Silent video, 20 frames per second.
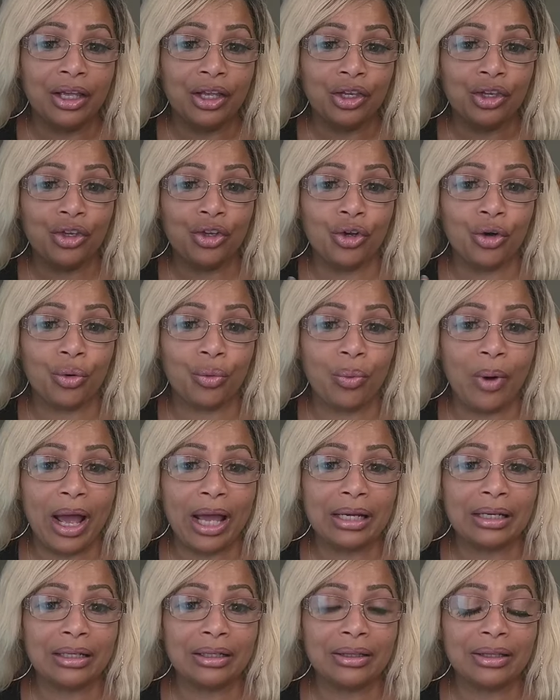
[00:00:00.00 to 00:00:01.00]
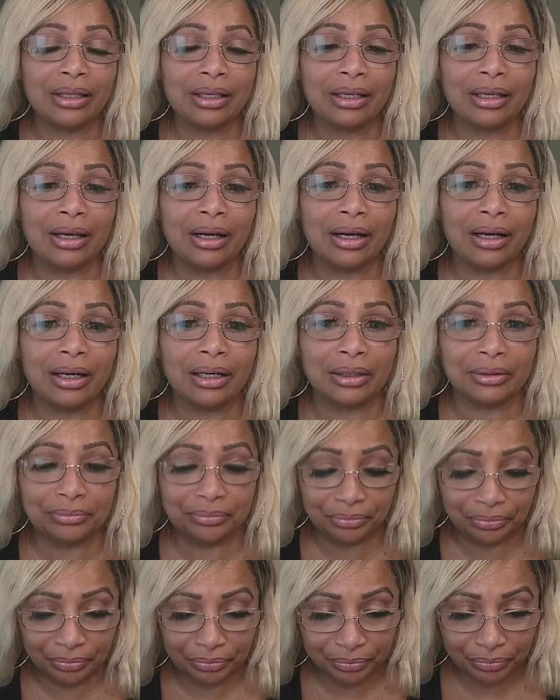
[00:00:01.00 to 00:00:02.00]
you know, right in the uh,
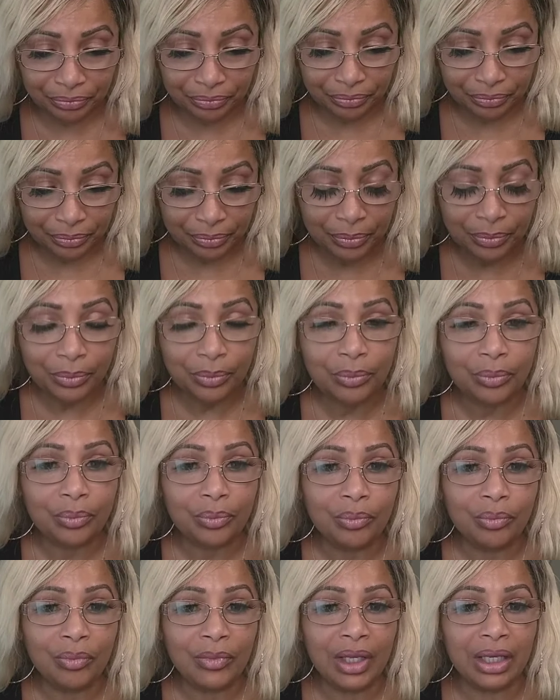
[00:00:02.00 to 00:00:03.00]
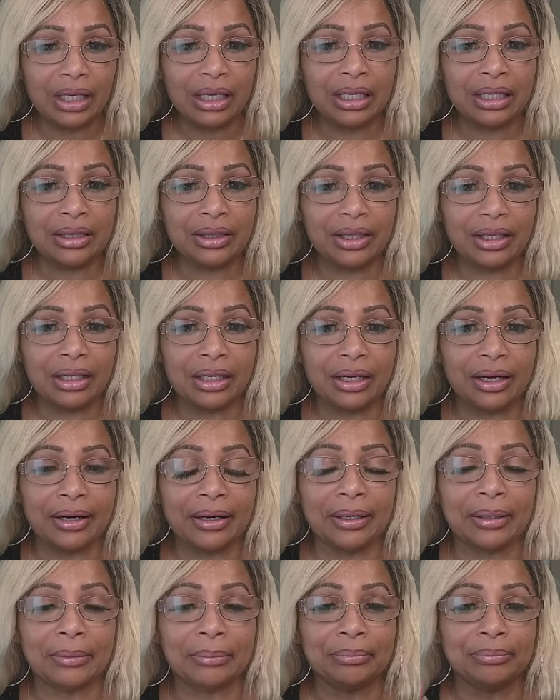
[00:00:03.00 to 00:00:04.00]
in the
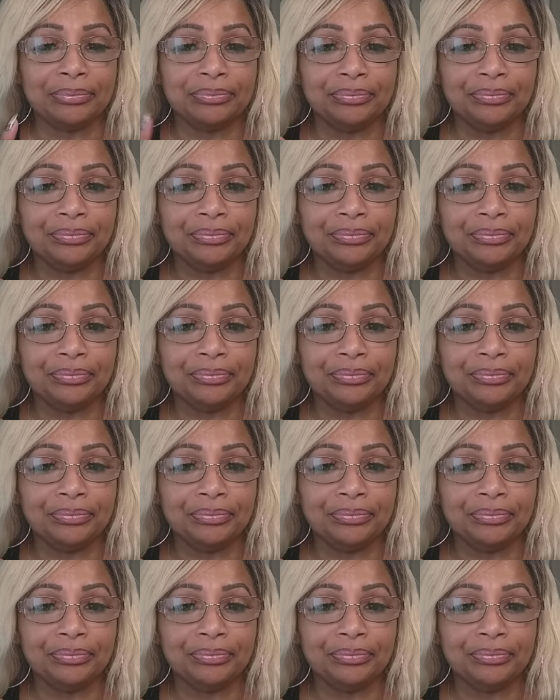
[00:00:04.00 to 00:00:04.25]
um,